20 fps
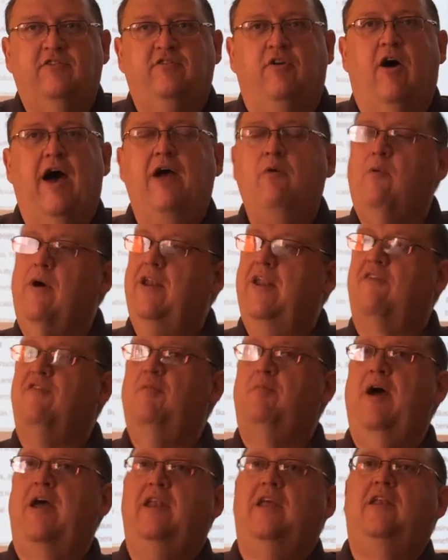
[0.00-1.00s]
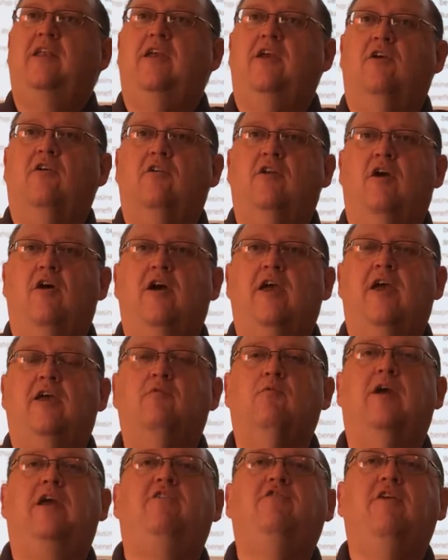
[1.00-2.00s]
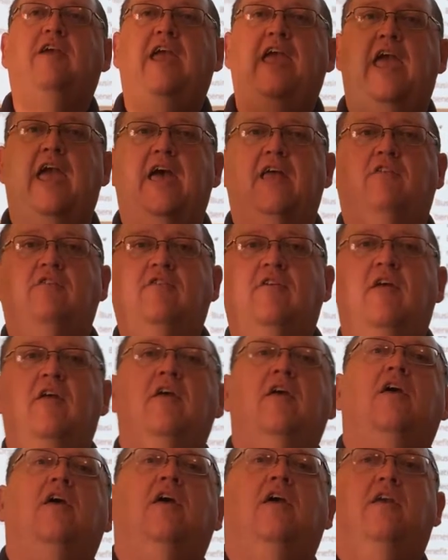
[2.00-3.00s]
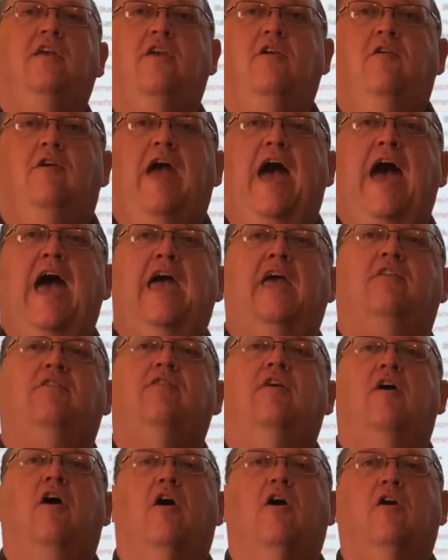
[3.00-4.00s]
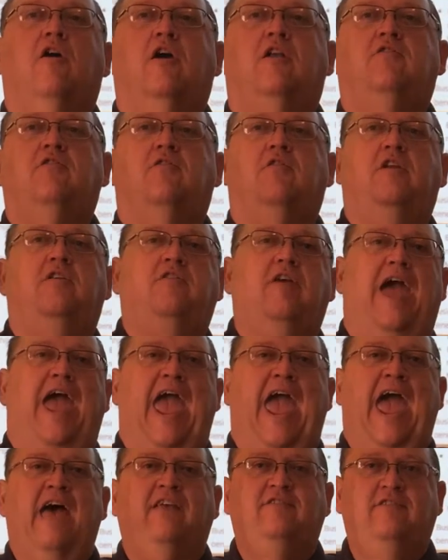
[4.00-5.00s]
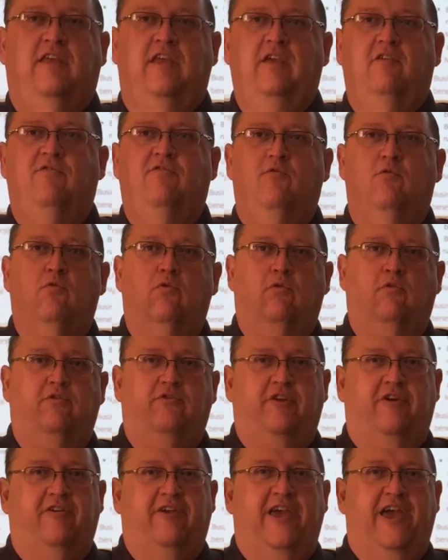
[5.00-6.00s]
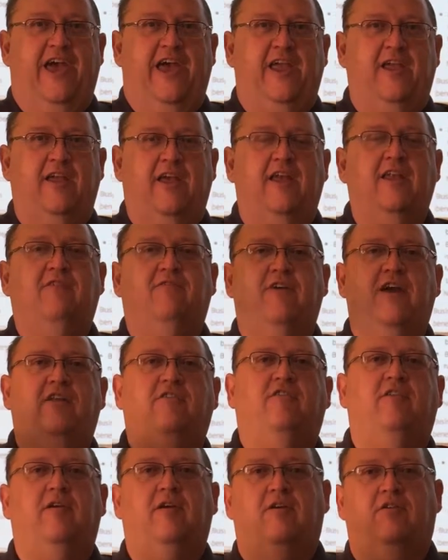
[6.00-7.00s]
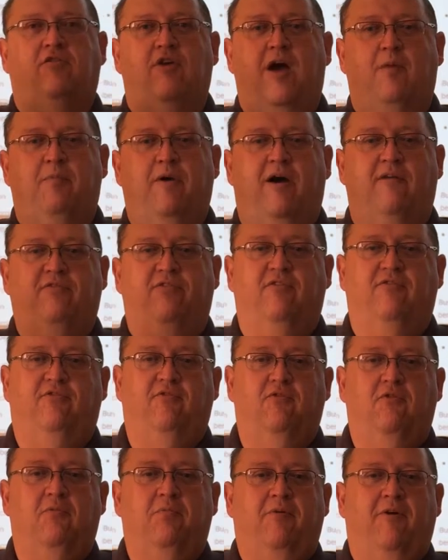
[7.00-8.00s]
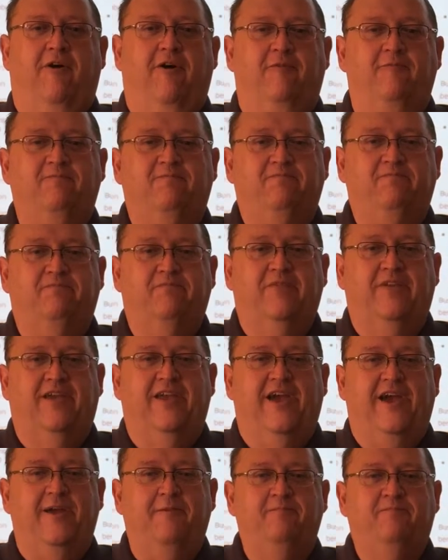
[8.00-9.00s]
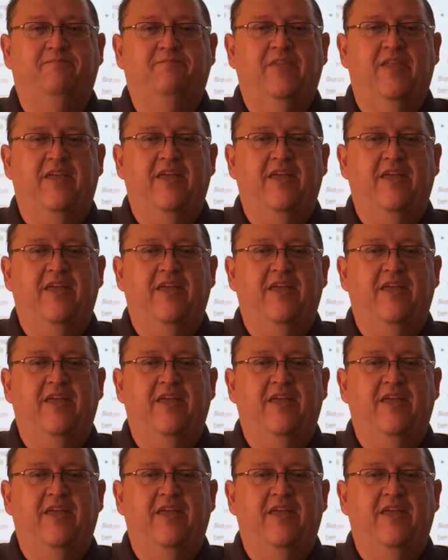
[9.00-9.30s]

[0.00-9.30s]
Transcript: So I want everybody in here to go ahead and raise your hands. You guys are going to turn into asking fools, okay? And eventually you can drop off the fool part, okay?